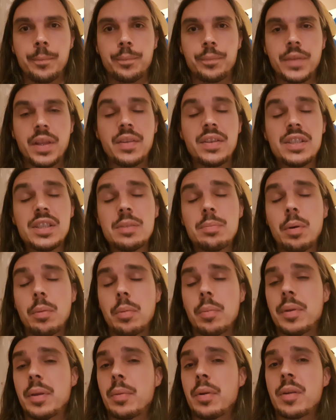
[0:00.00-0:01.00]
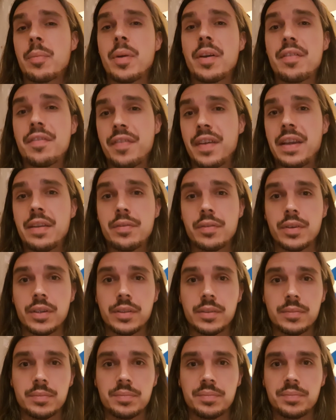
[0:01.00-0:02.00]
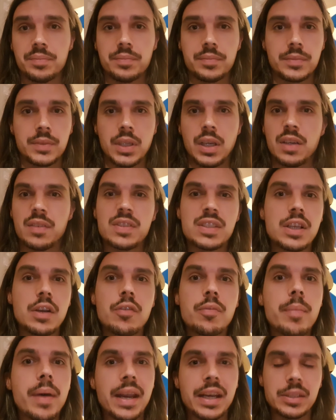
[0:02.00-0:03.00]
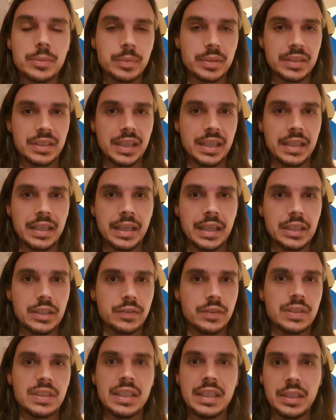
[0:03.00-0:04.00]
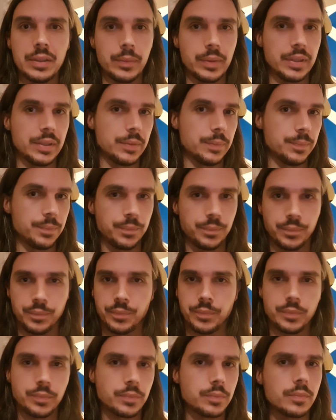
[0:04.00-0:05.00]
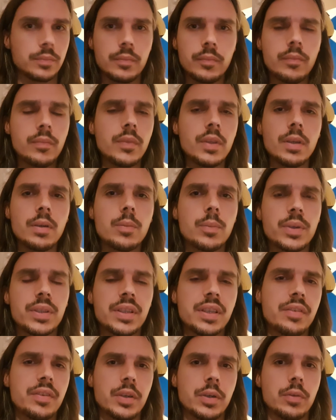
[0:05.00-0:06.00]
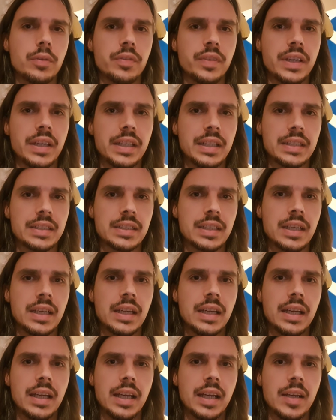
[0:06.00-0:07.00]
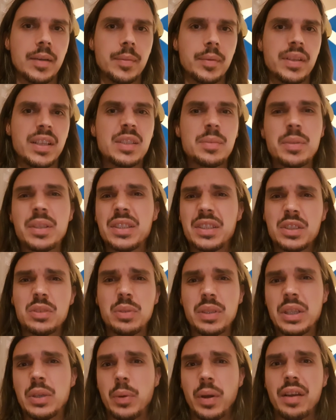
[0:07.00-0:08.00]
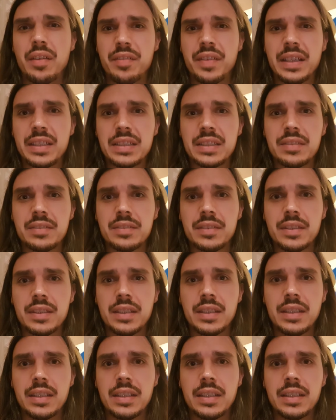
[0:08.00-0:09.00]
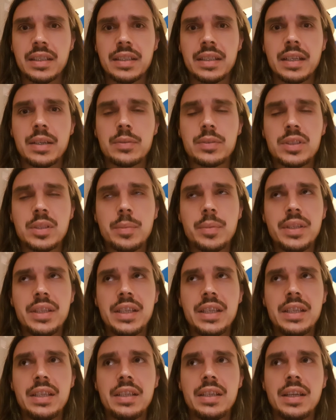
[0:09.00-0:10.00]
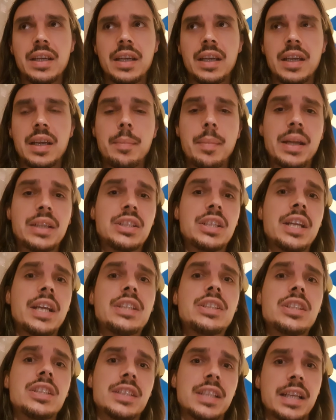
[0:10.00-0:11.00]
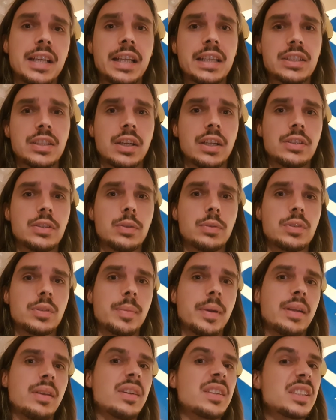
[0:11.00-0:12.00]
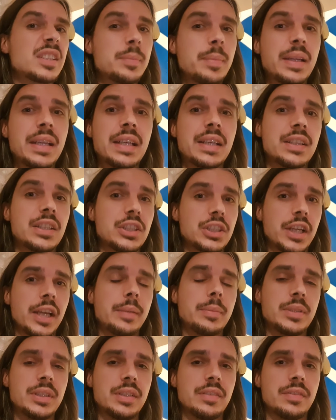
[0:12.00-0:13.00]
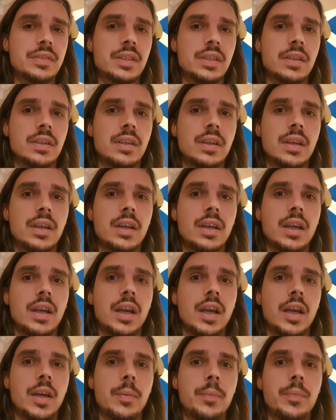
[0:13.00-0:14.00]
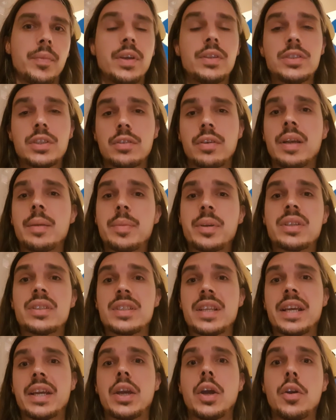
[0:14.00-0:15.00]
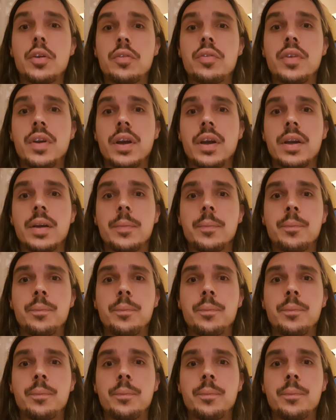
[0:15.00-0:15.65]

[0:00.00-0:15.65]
Now, this is probably one of my favorite kind of self-management techniques for dealing with difficult feelings. And that's because it's really quite effective. Now, some of the imagination techniques that I talked about, like spinning and the shapeshifter, those are great because they're covert.